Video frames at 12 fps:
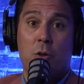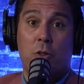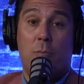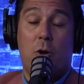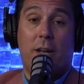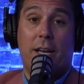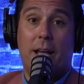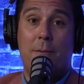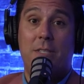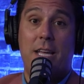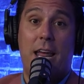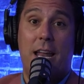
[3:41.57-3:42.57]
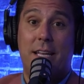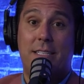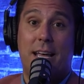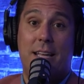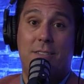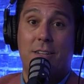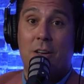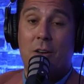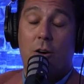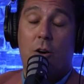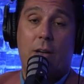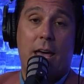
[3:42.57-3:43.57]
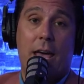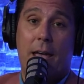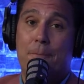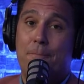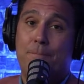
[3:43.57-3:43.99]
The market comes in and says, okay,